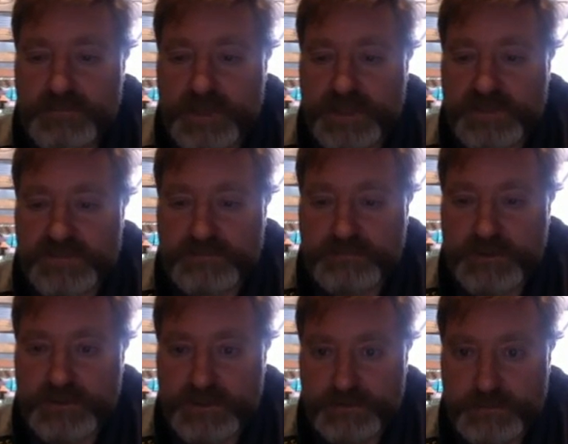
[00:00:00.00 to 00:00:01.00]
but its
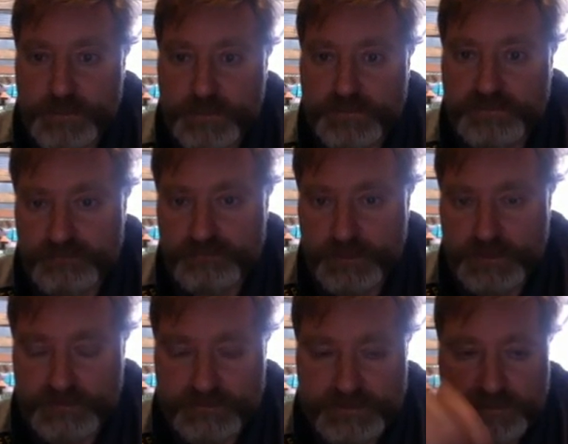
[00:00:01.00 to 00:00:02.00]
ability to move
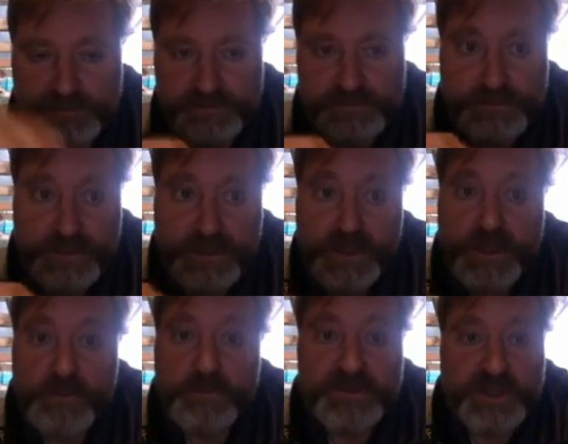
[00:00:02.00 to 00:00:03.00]
really reduced.
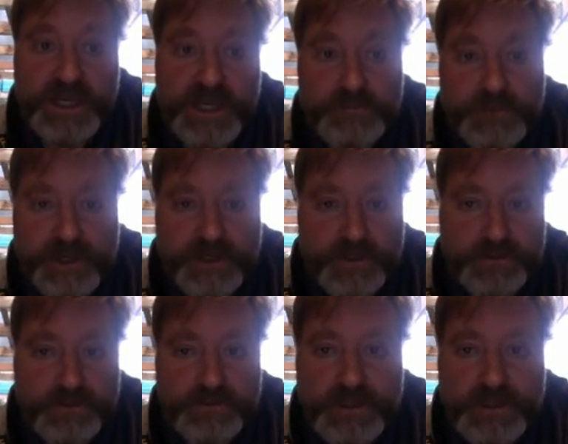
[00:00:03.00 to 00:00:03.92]
Whereas the AM radio